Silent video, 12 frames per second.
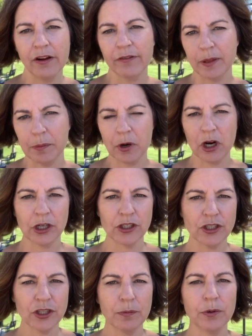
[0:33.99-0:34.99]
from the
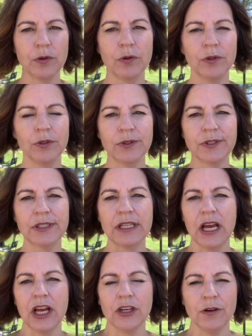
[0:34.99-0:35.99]
parks to the pools,
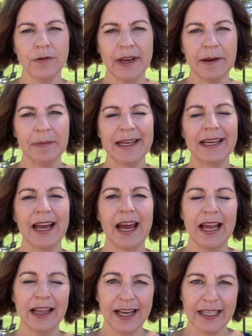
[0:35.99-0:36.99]
you name it,
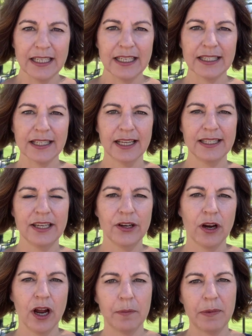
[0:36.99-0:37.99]
I like to discuss
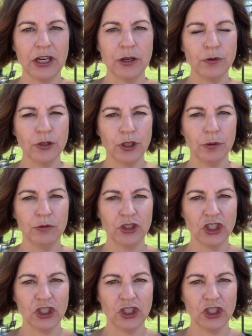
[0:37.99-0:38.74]
here on my YouTube